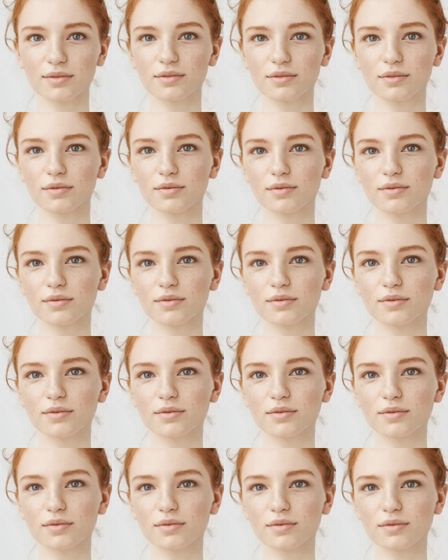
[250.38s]

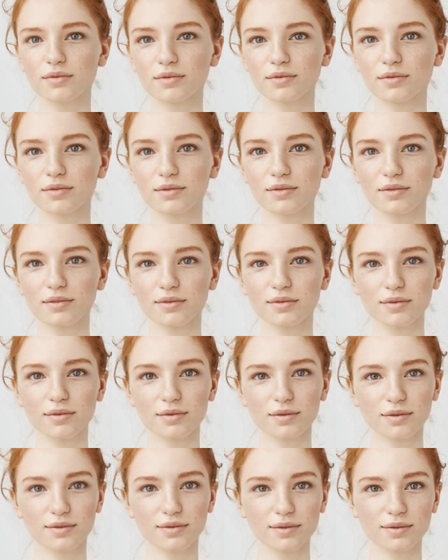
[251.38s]

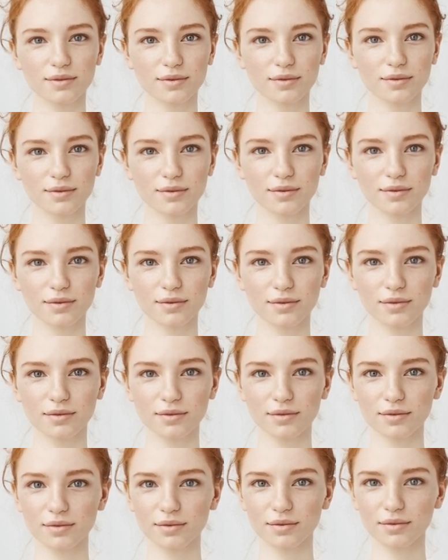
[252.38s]

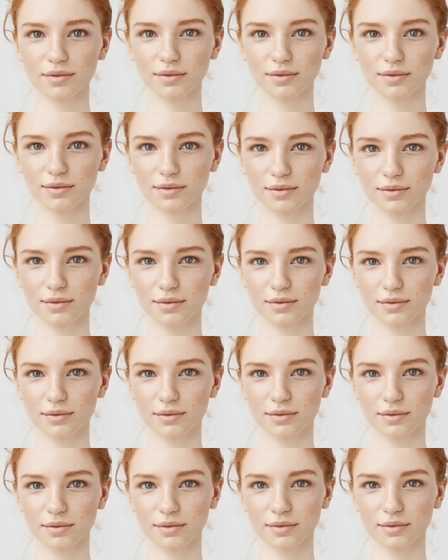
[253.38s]

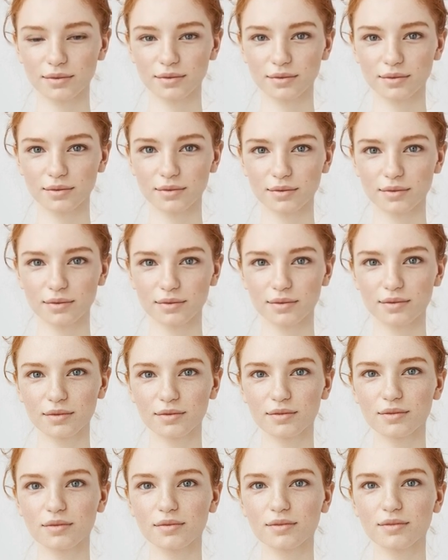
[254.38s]

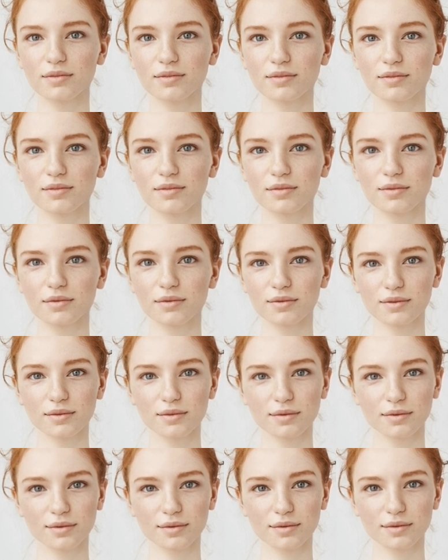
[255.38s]

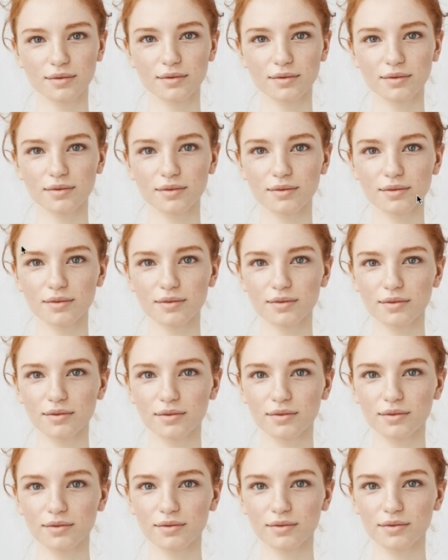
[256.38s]

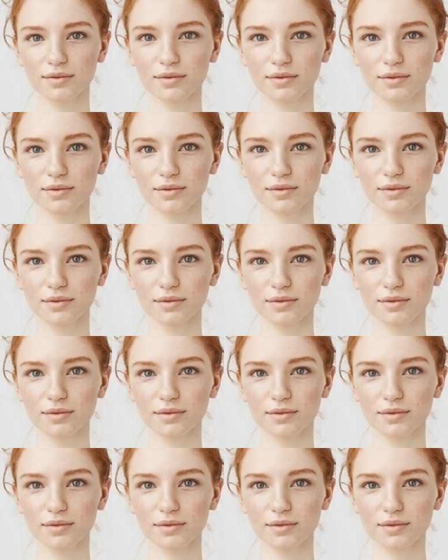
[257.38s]
[no speech]